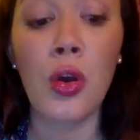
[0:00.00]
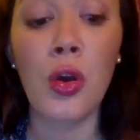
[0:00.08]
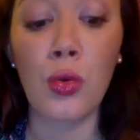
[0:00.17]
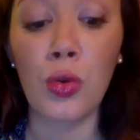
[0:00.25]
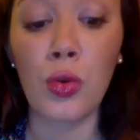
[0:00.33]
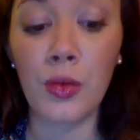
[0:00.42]

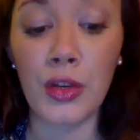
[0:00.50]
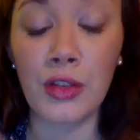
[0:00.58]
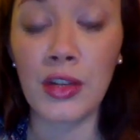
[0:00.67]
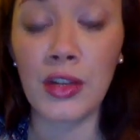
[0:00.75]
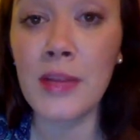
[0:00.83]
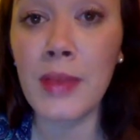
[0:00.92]
or when
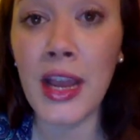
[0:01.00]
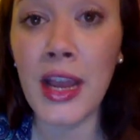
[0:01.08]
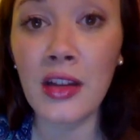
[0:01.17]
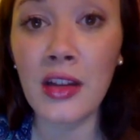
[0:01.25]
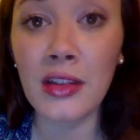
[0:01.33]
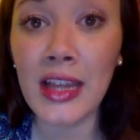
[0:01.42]
you get
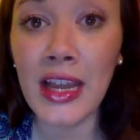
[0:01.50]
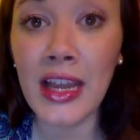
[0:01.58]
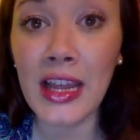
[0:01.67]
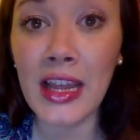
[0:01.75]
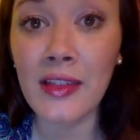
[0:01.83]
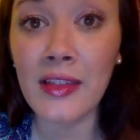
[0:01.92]
paid on the
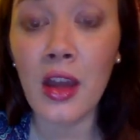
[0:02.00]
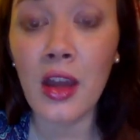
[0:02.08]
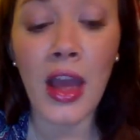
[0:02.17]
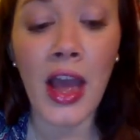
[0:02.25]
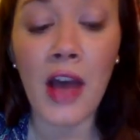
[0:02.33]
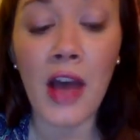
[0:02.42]
8th.
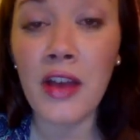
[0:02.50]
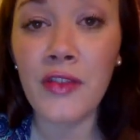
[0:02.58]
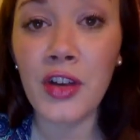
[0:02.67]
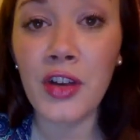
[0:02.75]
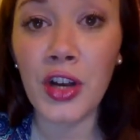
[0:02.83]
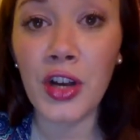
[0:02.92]

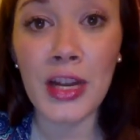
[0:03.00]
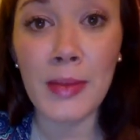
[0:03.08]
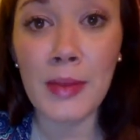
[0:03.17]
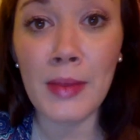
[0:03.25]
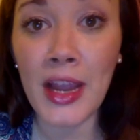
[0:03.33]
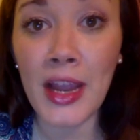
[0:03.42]
However, you're going to
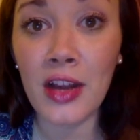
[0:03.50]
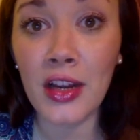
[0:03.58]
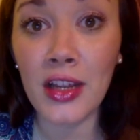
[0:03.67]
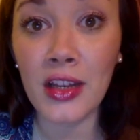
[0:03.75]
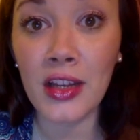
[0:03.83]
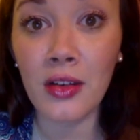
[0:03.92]
be paid
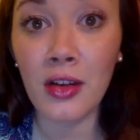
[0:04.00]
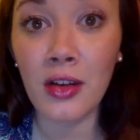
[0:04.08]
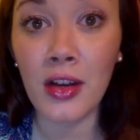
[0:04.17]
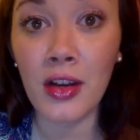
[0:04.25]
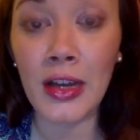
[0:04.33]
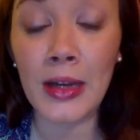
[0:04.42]
on it
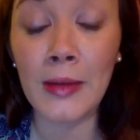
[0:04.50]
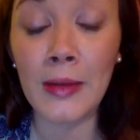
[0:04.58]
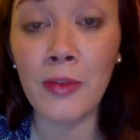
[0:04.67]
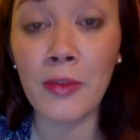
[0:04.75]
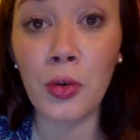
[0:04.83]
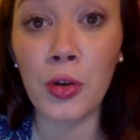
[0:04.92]

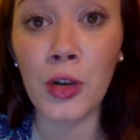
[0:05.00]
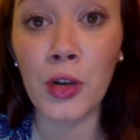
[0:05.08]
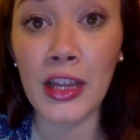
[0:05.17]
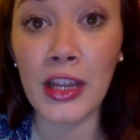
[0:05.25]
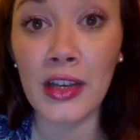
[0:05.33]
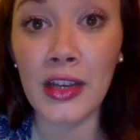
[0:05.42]
for
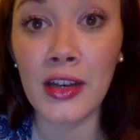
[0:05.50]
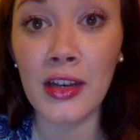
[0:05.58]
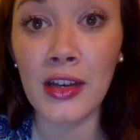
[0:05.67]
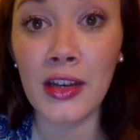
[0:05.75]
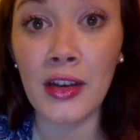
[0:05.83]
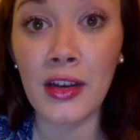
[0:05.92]
ordering it.
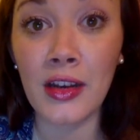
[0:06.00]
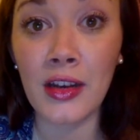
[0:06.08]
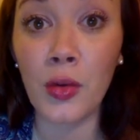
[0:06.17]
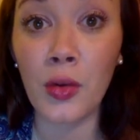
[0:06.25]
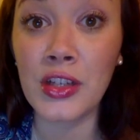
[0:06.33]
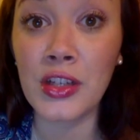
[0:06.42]
You're
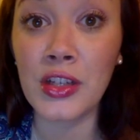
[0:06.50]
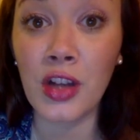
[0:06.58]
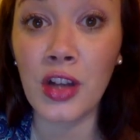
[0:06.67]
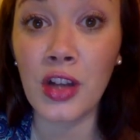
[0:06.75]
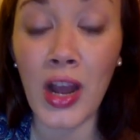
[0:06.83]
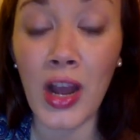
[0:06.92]
going to
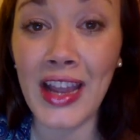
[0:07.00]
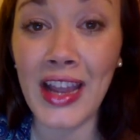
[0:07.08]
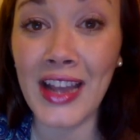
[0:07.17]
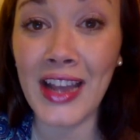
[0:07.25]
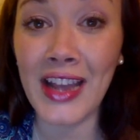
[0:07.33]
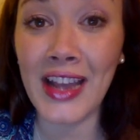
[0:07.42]
earn
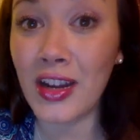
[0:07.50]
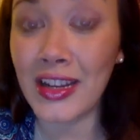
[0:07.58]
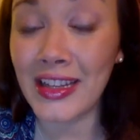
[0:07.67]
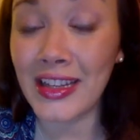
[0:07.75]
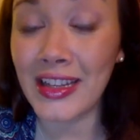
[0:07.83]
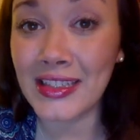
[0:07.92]
YCash on
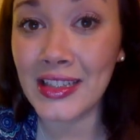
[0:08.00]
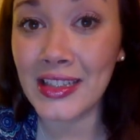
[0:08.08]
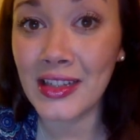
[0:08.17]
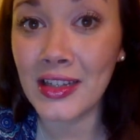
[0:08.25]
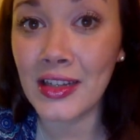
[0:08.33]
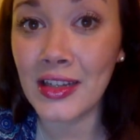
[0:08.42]
it
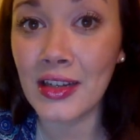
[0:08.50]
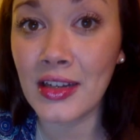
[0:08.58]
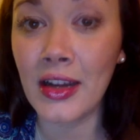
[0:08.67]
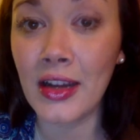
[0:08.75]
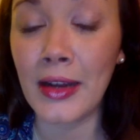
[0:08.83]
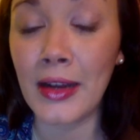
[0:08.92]

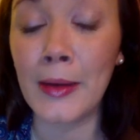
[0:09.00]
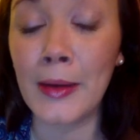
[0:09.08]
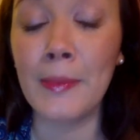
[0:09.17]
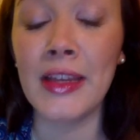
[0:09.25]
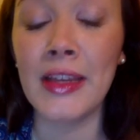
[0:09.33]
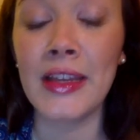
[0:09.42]

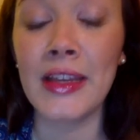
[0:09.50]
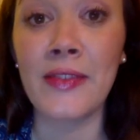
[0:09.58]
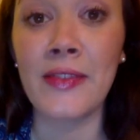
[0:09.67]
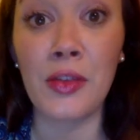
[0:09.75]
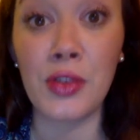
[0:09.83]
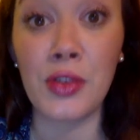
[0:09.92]
if
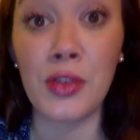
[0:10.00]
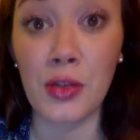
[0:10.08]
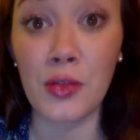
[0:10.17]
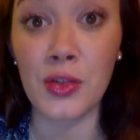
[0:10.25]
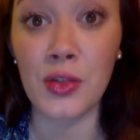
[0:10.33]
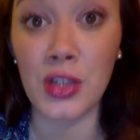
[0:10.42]
you do
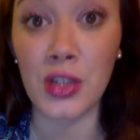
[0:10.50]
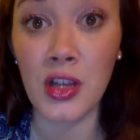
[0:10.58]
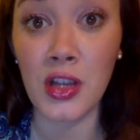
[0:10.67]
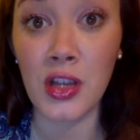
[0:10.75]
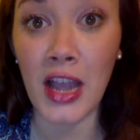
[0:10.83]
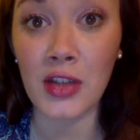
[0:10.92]
use
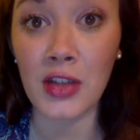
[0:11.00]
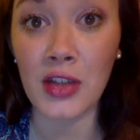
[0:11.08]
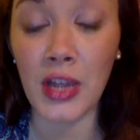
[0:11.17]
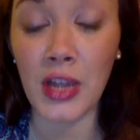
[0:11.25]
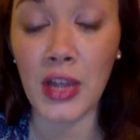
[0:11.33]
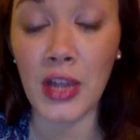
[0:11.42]
actual
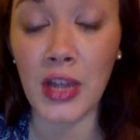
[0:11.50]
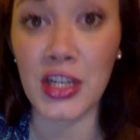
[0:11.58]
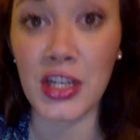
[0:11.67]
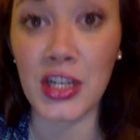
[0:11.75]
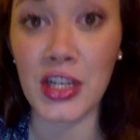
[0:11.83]
cash